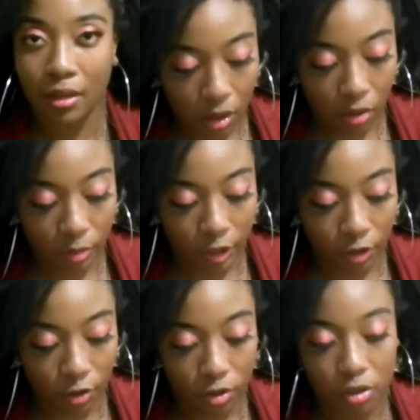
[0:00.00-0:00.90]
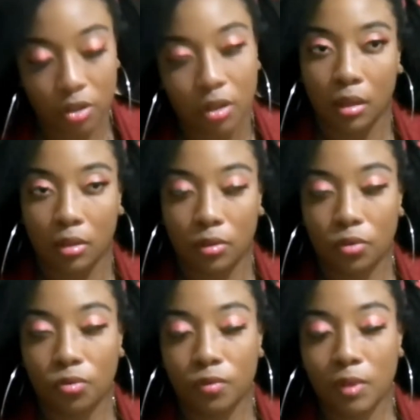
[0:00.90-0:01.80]
Oh my gosh.
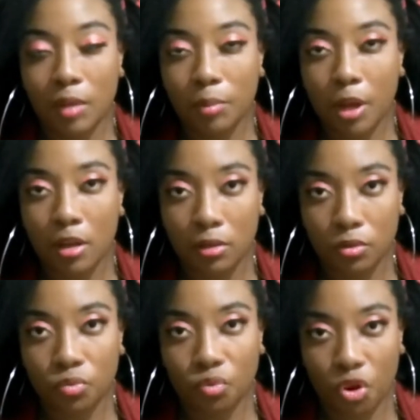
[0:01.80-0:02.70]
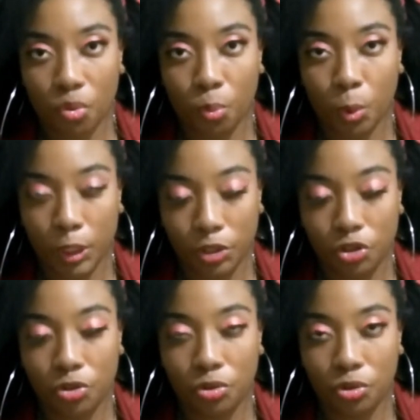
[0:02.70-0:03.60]
So Snape asks Ron, what did
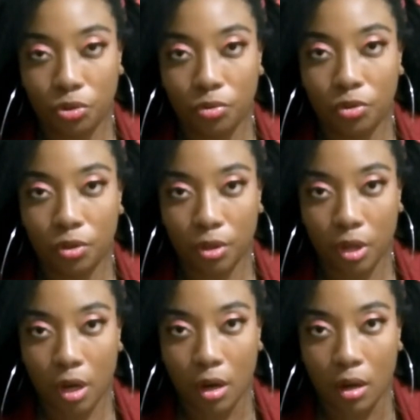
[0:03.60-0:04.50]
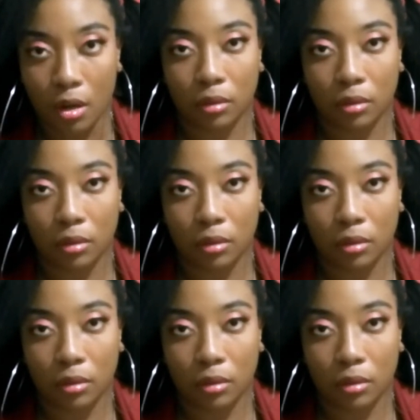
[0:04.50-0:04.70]
you do to the car?